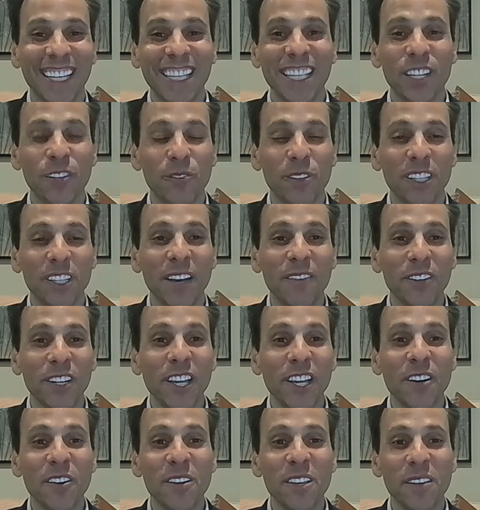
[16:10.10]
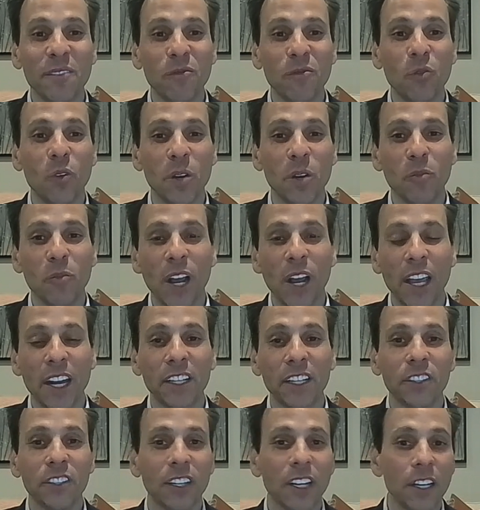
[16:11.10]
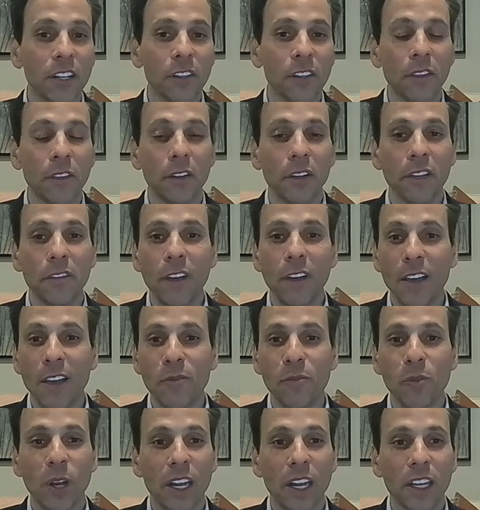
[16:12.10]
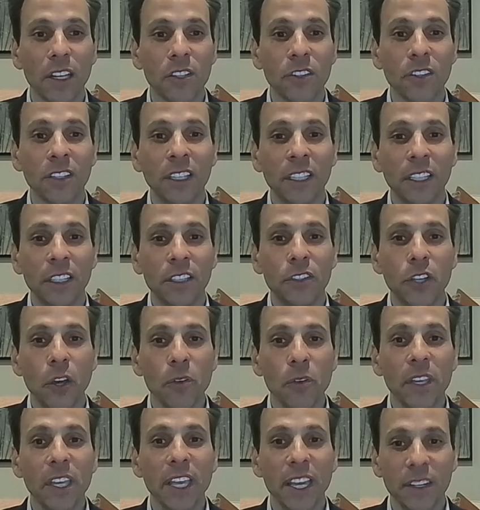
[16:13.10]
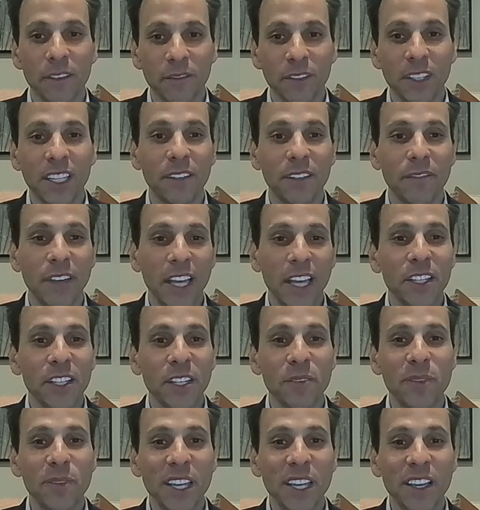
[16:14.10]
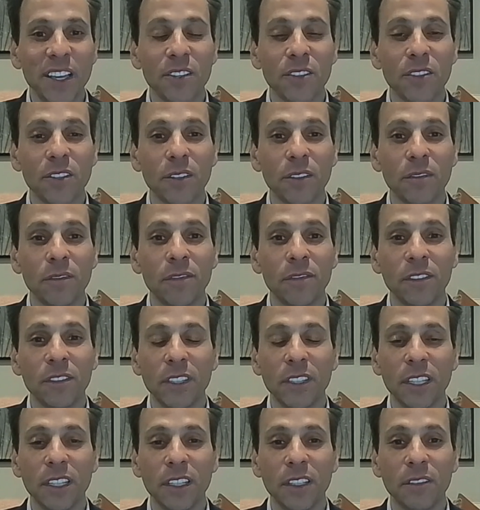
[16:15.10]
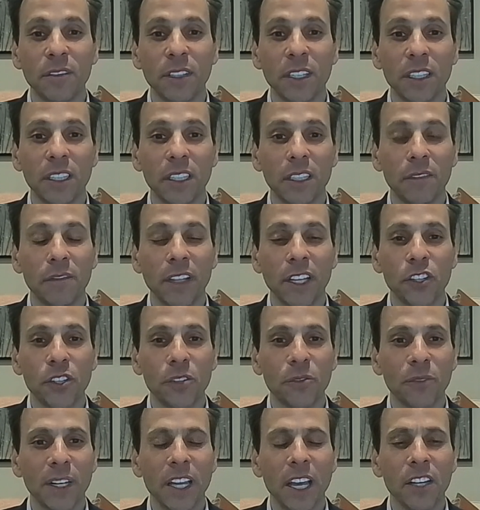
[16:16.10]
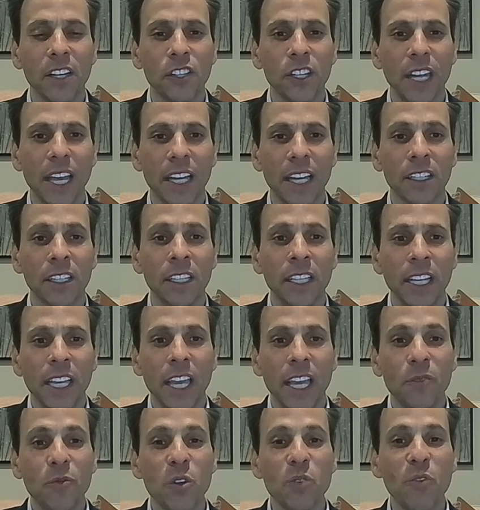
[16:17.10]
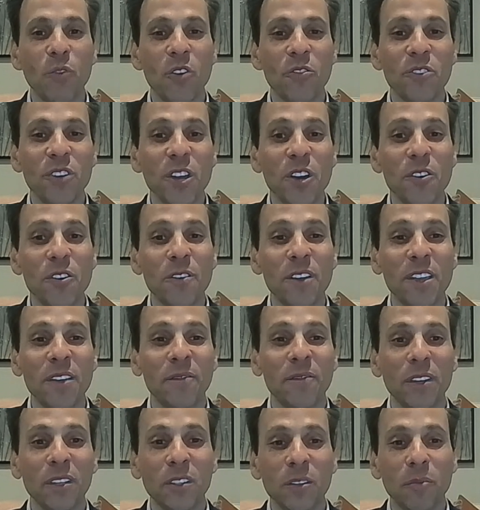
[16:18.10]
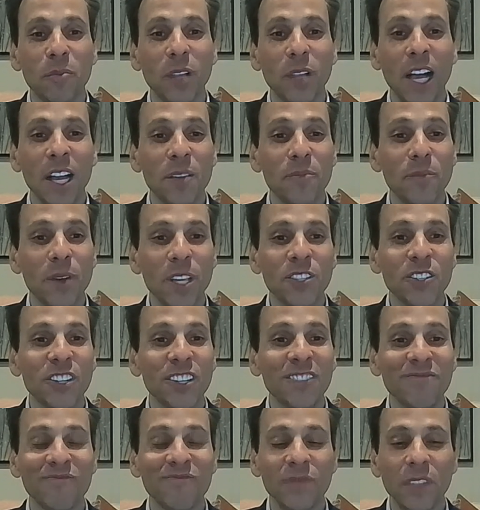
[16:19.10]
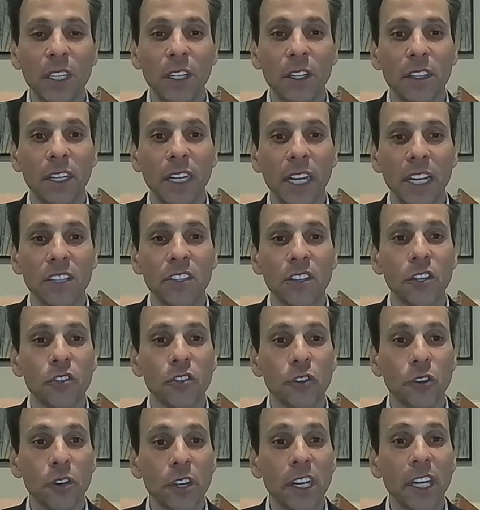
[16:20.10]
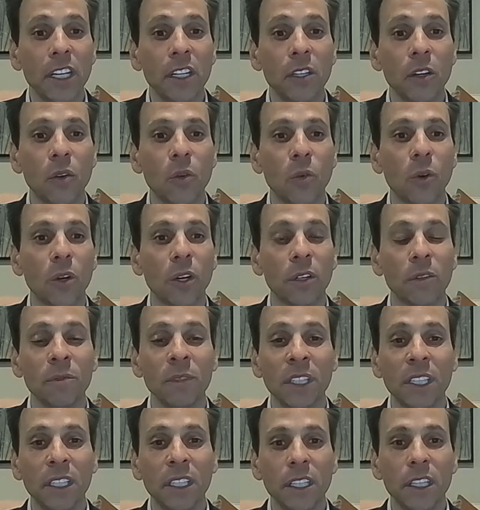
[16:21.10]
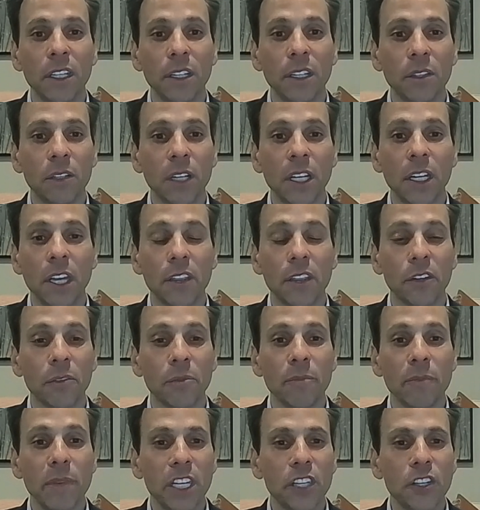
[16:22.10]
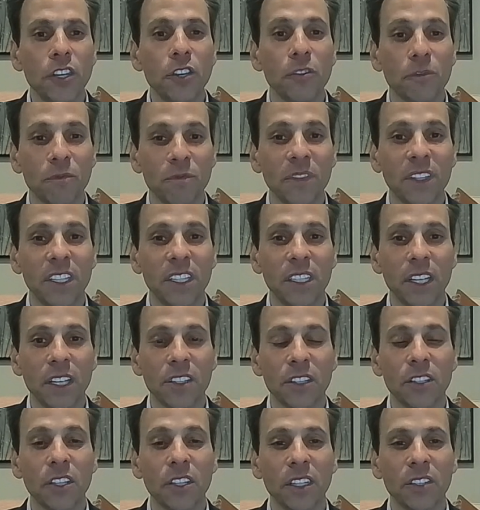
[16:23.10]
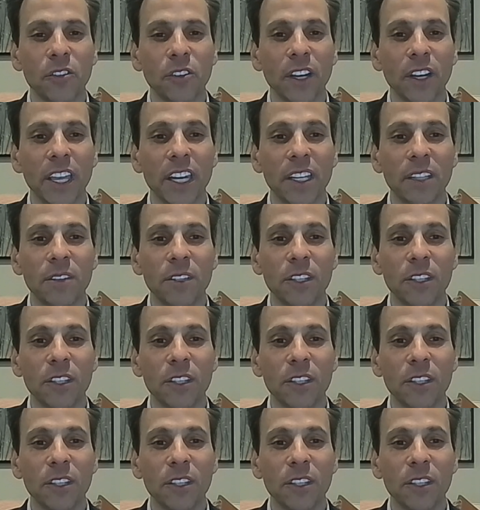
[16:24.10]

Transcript: We'll never know if one product or 135 products don't get invented because of, the Inflation Reduction Act. And we won't know if it's a blockbuster, the next Katrina, or, another Me Too that doesn't get created.